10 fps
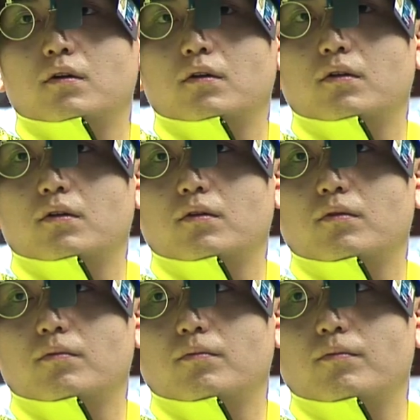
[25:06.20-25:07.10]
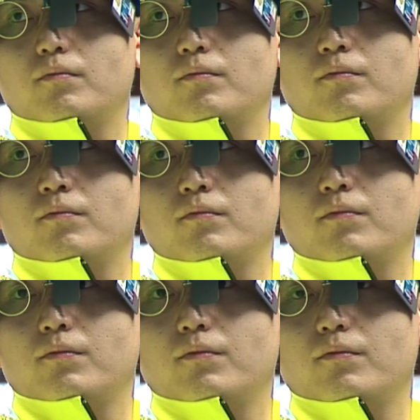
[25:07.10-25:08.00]

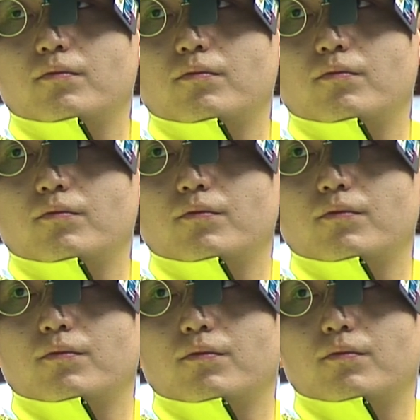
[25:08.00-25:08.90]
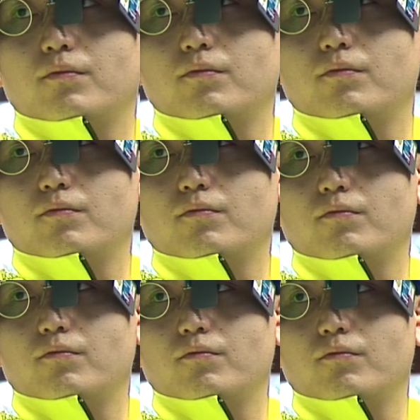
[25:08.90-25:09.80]

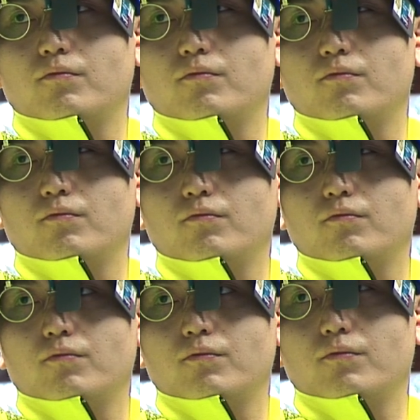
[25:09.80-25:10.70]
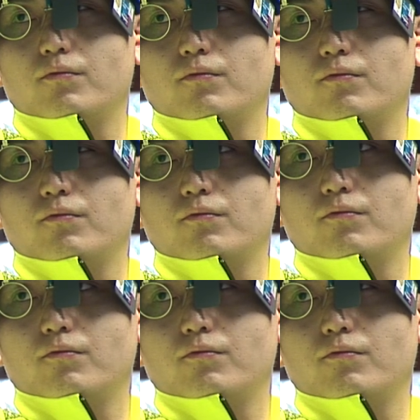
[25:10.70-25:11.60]

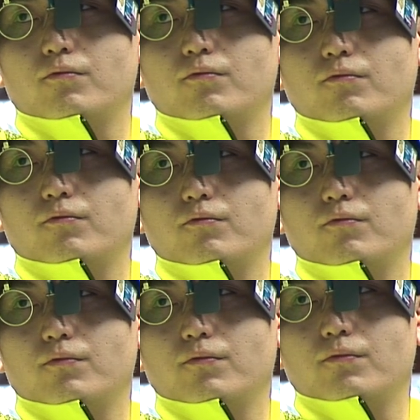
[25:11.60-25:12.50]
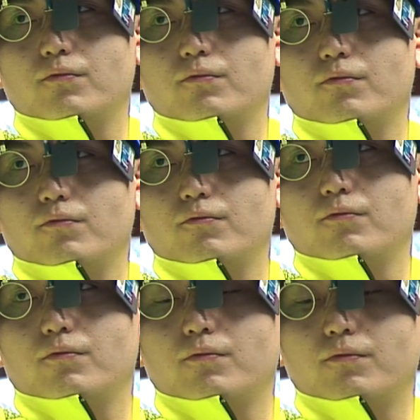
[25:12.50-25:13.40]

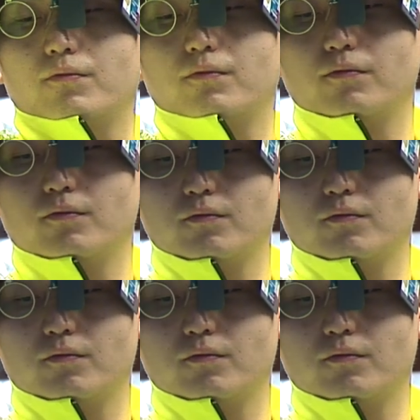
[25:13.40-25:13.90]
No one is speaking in this clip.